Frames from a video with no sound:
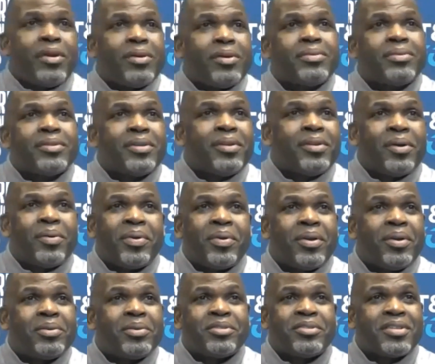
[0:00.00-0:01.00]
You know, we're
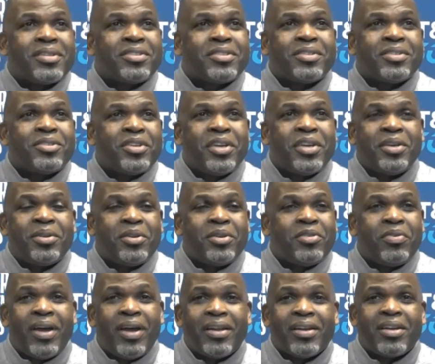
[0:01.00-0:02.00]
going to just continue to
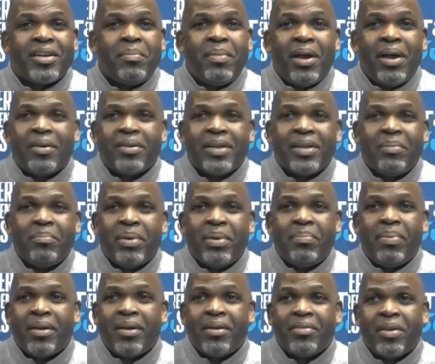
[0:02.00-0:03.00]
try to come out and be
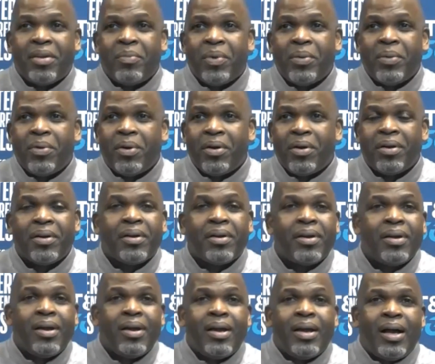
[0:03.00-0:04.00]
better than we were
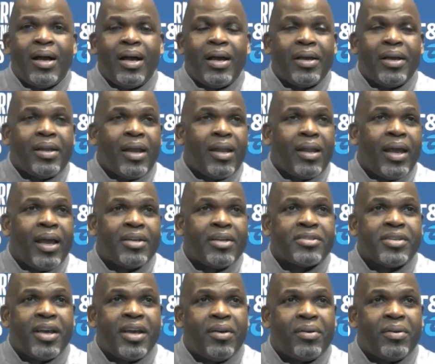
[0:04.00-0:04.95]
uh, in our last out.